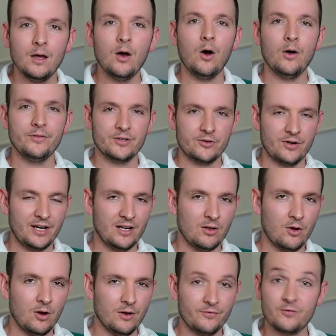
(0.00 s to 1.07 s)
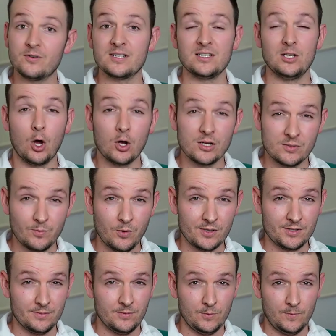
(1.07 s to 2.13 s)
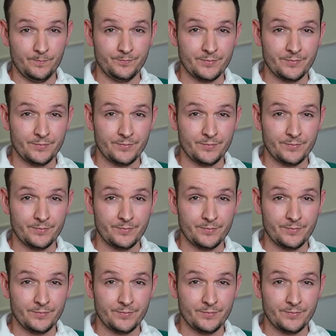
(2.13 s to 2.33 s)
on the credit card for as long as possible.